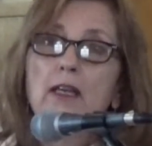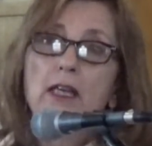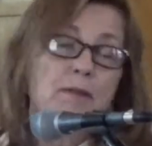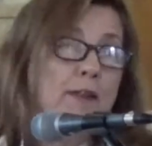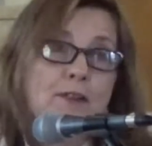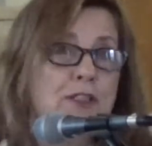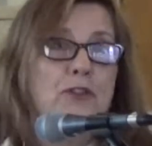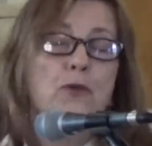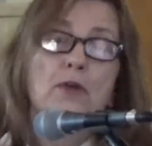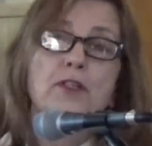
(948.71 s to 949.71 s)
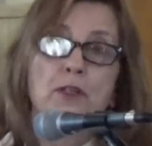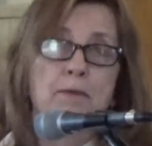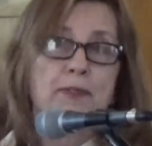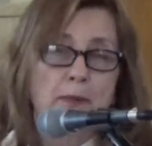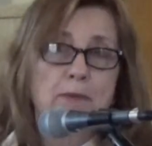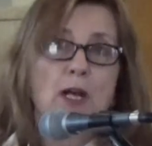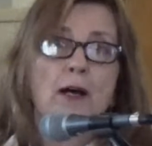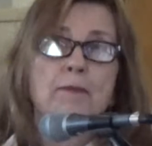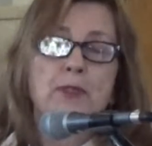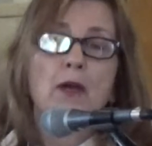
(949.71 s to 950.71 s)
Even if it's short term,
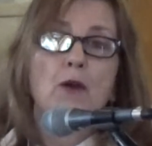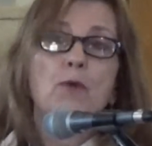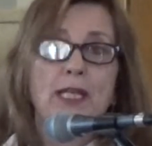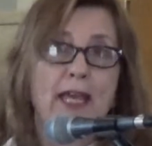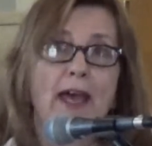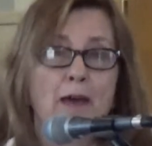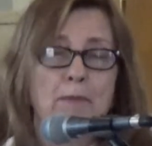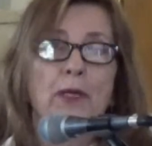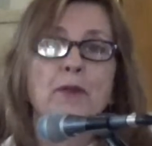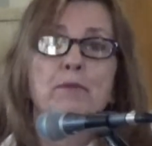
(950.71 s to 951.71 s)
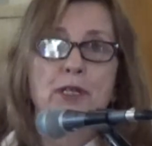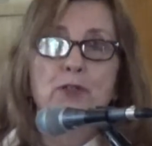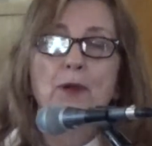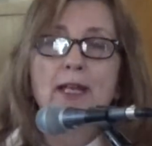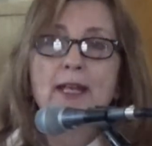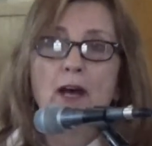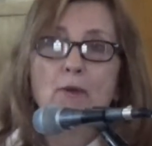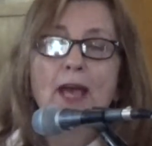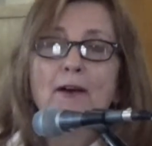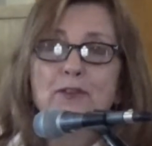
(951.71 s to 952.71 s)
sometimes we can't build a bridge right now.
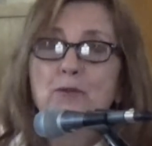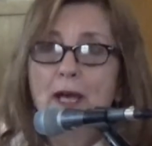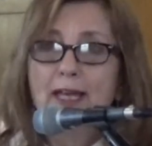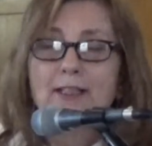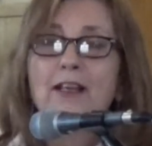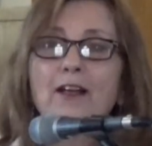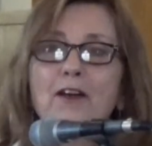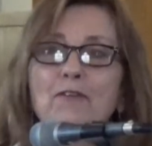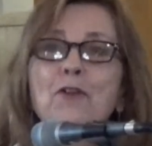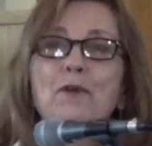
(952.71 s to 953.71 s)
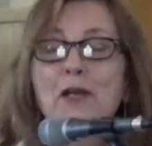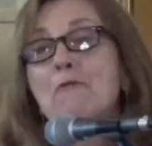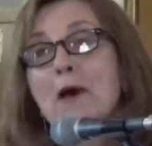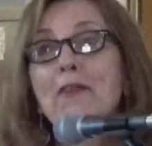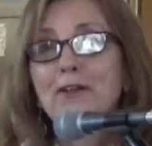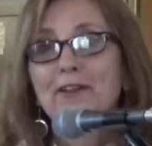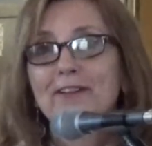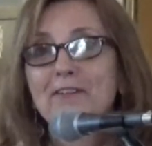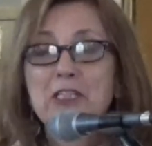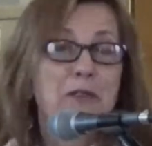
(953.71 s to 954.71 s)
We have to wait for the right
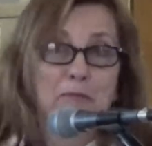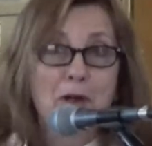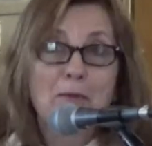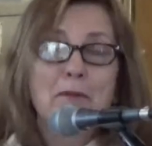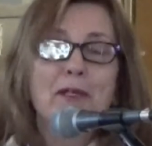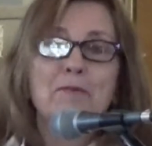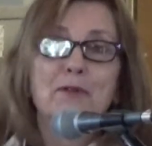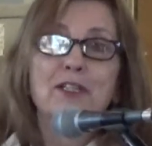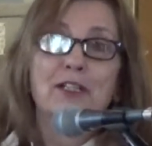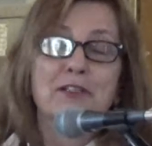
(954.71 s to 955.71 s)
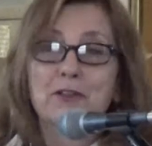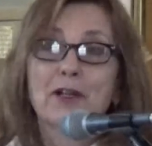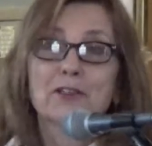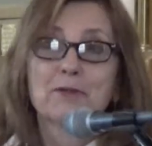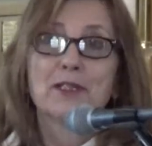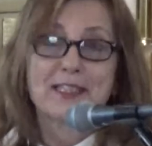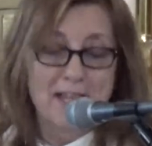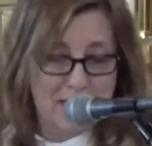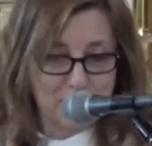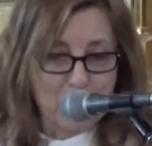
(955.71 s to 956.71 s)
weather, which probably a bridge constructor would
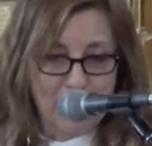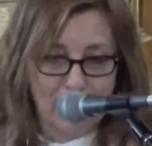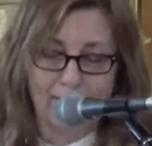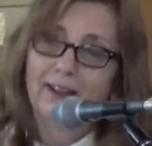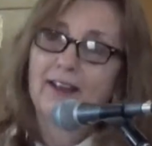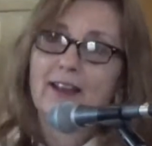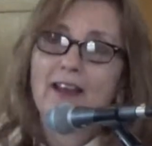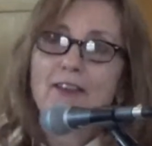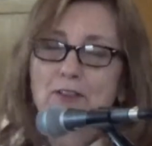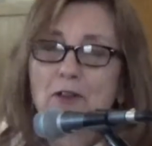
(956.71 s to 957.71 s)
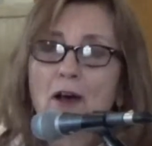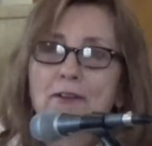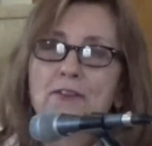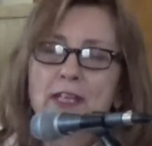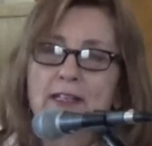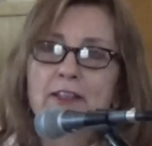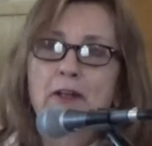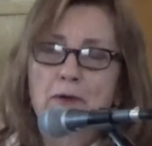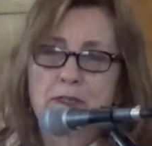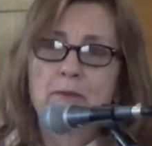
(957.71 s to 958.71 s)
say as well. There's a lot of things that
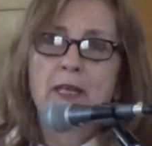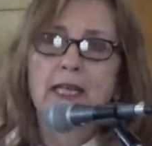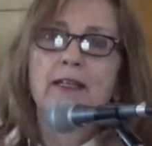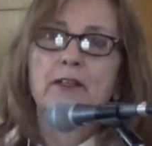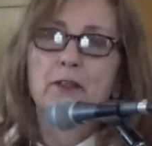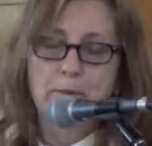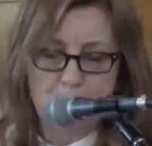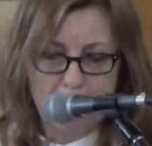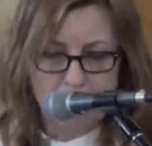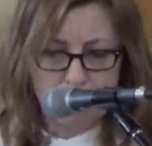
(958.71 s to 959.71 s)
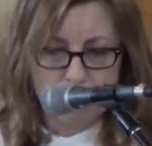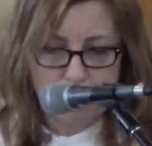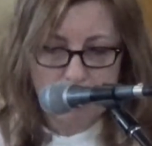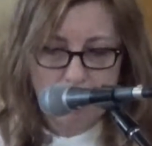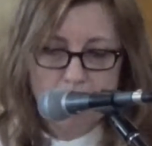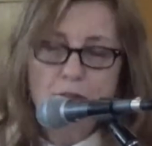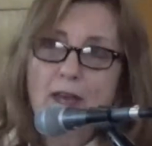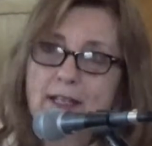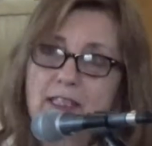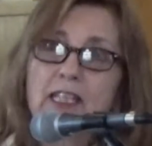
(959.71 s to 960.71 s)
go into making a good bridge. So
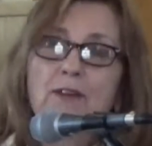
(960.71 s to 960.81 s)
that's the